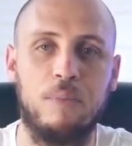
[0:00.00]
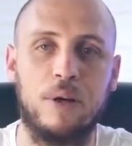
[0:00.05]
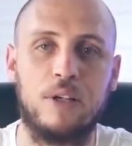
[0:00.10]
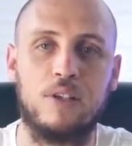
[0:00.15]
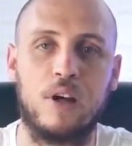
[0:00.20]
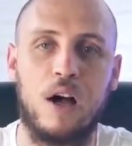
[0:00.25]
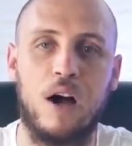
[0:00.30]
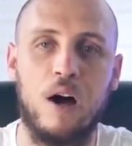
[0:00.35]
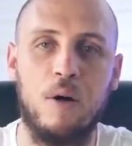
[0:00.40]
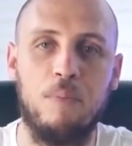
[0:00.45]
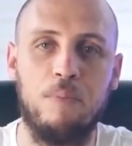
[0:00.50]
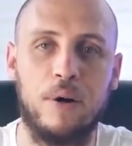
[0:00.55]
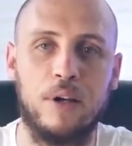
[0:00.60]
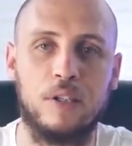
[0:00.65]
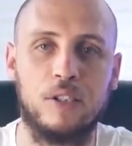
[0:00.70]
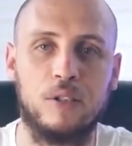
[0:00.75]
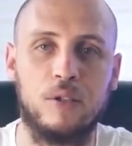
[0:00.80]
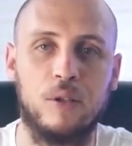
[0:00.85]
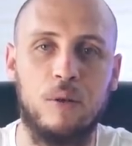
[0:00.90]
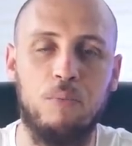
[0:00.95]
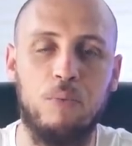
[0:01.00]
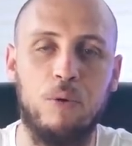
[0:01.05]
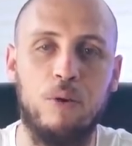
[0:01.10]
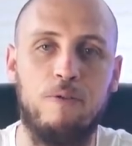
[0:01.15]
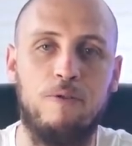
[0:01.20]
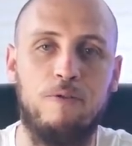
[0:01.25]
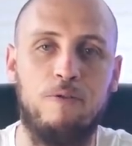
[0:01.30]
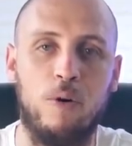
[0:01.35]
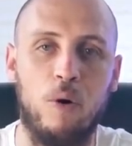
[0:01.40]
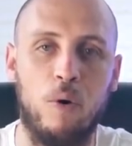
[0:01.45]
but to help us
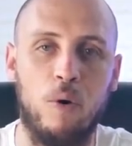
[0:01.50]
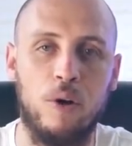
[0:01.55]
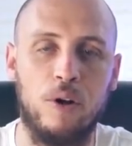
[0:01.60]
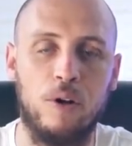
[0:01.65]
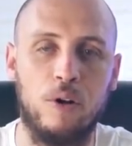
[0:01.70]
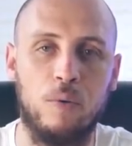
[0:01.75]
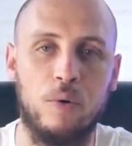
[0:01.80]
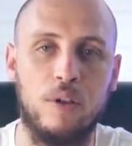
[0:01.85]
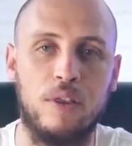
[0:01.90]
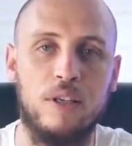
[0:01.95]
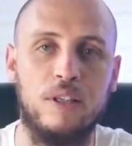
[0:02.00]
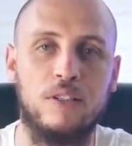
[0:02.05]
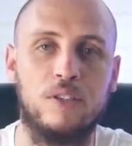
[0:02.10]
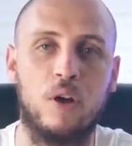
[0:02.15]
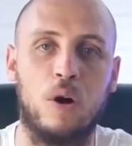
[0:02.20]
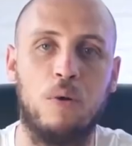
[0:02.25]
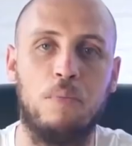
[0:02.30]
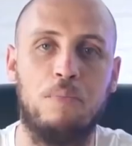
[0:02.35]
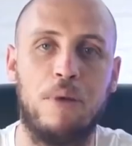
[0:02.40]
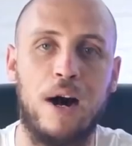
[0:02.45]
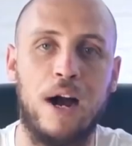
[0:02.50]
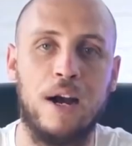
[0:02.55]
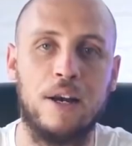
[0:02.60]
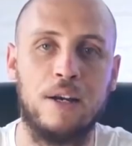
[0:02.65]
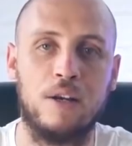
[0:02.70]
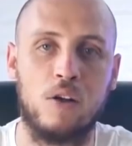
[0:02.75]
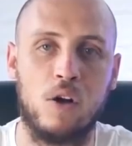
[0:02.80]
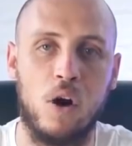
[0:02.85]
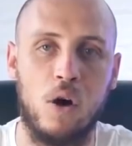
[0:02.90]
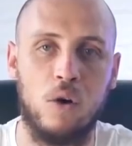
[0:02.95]
move forward with these
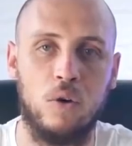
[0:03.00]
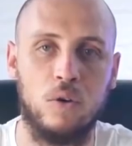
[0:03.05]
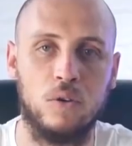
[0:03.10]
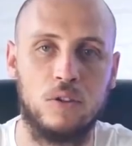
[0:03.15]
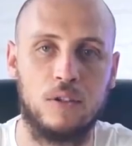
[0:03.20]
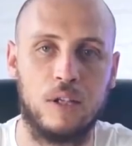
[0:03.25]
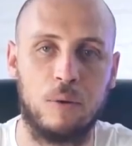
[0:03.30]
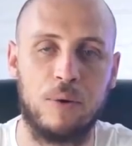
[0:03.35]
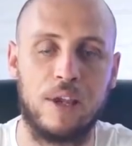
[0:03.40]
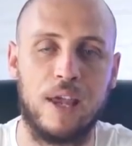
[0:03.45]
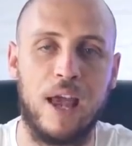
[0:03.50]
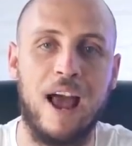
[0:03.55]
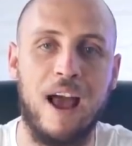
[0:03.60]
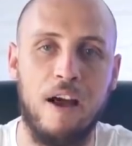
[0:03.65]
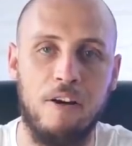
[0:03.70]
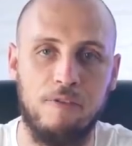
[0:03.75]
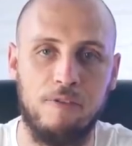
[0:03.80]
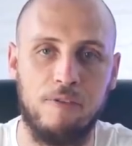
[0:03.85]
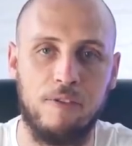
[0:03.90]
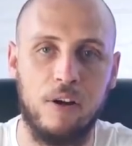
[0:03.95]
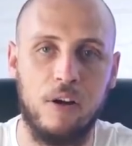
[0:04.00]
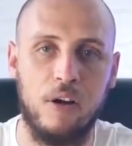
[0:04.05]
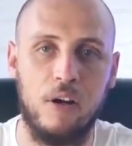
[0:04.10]
combined goals that we have.